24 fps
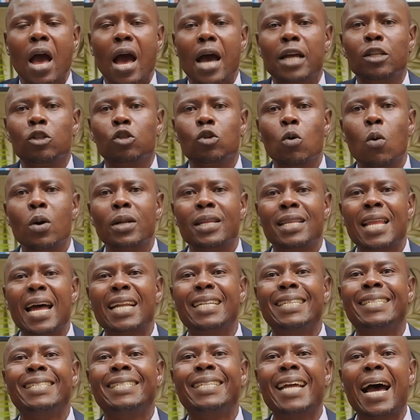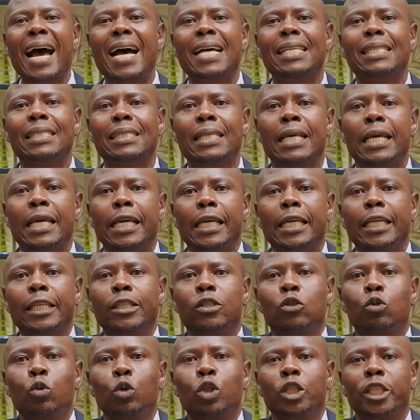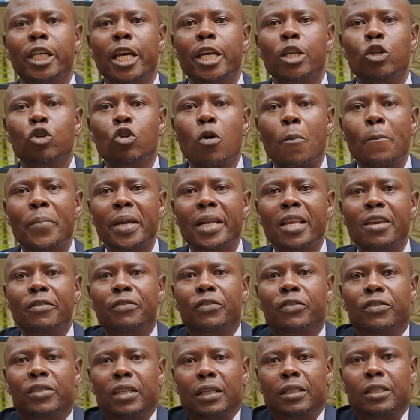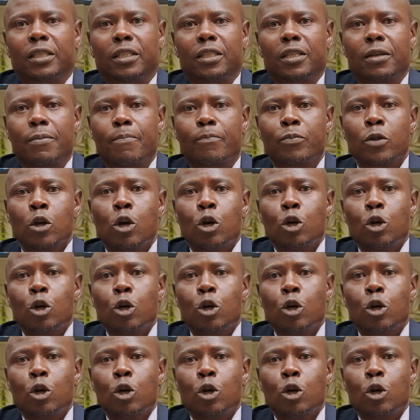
And so what that does is to change your belief system,